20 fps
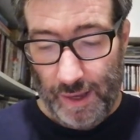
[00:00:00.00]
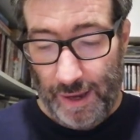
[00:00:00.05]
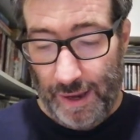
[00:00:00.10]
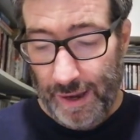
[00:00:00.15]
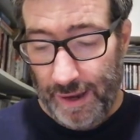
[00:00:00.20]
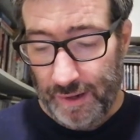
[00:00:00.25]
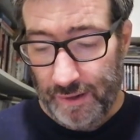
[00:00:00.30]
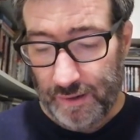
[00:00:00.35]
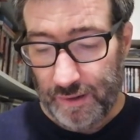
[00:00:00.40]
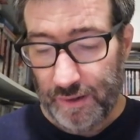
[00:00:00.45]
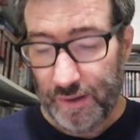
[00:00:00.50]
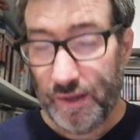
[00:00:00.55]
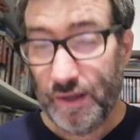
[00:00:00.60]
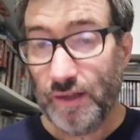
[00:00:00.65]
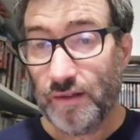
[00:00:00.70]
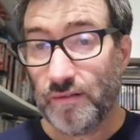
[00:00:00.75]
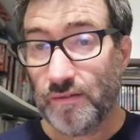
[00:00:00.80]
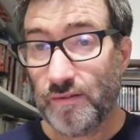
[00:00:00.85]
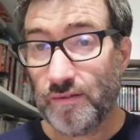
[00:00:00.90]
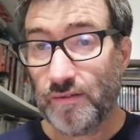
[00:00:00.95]
and
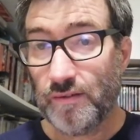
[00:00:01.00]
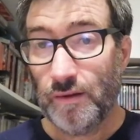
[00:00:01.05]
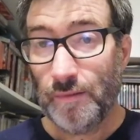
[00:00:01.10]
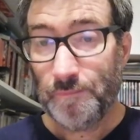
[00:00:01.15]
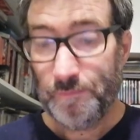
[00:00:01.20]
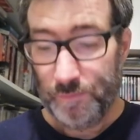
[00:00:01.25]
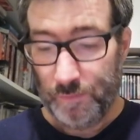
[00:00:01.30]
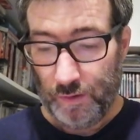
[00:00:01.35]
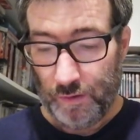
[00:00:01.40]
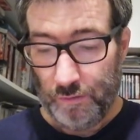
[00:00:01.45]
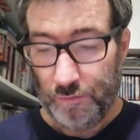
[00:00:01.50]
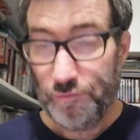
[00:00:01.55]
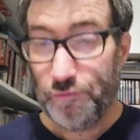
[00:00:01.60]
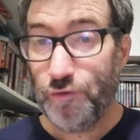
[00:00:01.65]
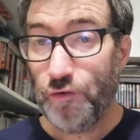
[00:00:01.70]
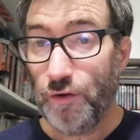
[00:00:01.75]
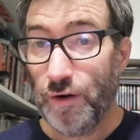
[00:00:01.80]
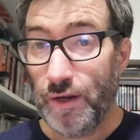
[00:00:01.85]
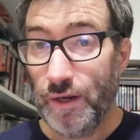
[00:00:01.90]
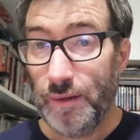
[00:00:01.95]
it's
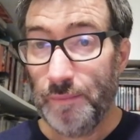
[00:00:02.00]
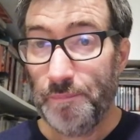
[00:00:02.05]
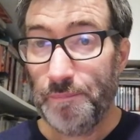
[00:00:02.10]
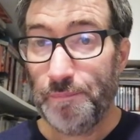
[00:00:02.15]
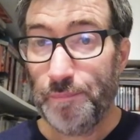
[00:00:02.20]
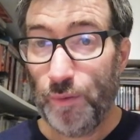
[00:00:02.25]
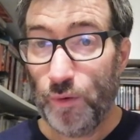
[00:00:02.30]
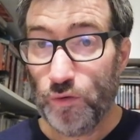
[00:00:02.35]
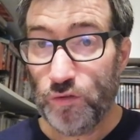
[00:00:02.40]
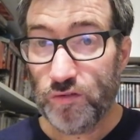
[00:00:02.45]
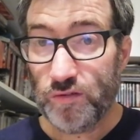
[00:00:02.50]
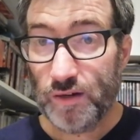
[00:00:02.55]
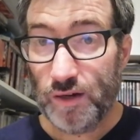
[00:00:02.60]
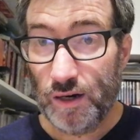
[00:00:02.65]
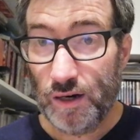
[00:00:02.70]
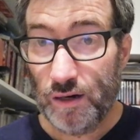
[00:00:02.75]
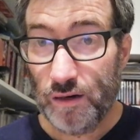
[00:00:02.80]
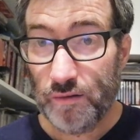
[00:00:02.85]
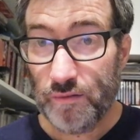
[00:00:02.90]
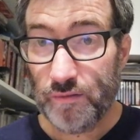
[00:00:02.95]
free
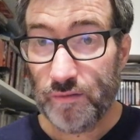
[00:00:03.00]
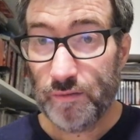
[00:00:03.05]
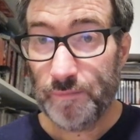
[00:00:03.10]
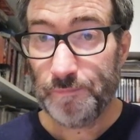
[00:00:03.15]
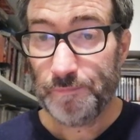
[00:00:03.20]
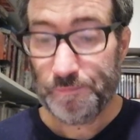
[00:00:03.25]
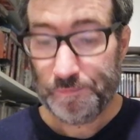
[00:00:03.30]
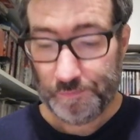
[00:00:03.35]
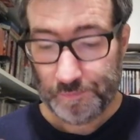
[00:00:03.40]
postcards